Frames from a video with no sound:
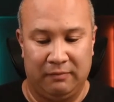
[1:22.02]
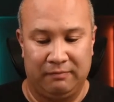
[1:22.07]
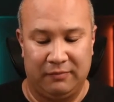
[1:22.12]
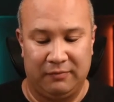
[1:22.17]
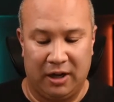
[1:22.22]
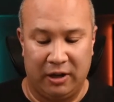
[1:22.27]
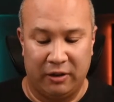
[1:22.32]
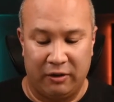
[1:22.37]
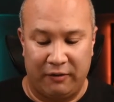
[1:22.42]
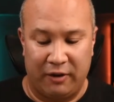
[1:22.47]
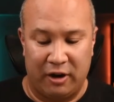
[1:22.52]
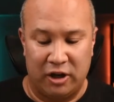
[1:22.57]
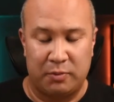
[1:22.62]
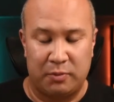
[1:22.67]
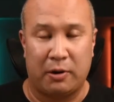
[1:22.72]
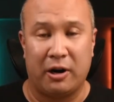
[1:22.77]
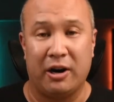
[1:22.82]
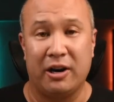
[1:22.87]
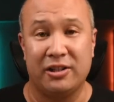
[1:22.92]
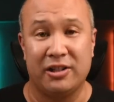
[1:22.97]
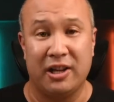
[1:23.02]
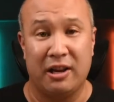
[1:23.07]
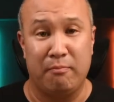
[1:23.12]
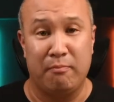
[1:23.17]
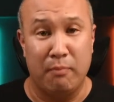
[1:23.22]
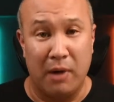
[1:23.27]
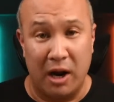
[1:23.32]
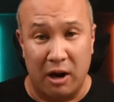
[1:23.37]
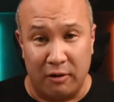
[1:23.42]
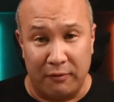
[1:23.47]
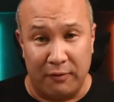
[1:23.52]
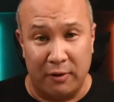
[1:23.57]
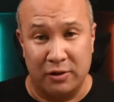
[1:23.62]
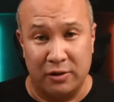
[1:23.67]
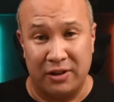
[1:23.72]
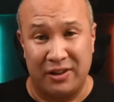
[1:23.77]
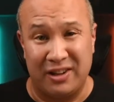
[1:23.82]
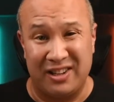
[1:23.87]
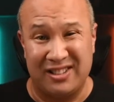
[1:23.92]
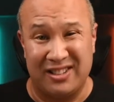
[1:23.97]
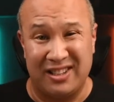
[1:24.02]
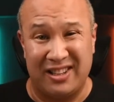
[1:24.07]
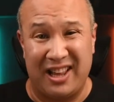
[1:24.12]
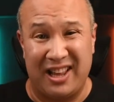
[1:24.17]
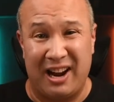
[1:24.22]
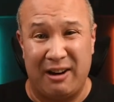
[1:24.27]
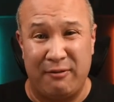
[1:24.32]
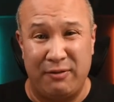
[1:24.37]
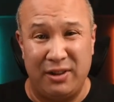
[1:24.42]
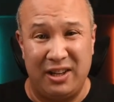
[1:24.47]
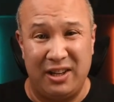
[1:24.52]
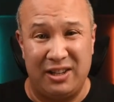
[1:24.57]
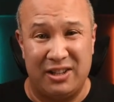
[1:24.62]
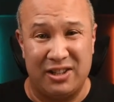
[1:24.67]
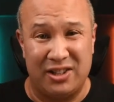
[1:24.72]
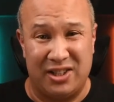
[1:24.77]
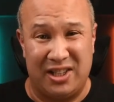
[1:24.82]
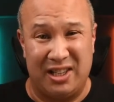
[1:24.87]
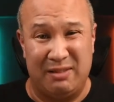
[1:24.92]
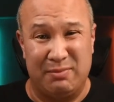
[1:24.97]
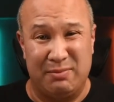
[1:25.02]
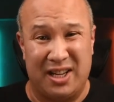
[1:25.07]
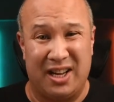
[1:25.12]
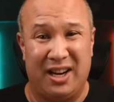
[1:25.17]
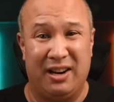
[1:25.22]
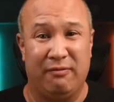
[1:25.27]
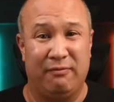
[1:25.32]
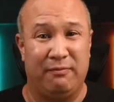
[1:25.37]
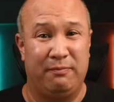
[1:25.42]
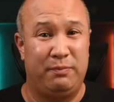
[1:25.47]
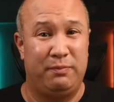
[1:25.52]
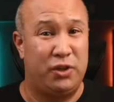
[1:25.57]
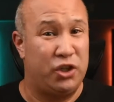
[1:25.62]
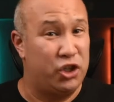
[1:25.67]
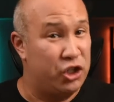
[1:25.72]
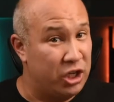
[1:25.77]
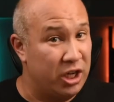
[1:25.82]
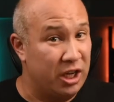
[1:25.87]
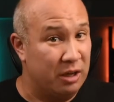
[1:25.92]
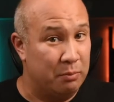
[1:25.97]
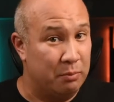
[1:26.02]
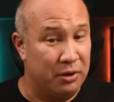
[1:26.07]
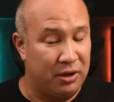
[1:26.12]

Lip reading: other various products like microphones and things like that, everything just seems kind of cheap.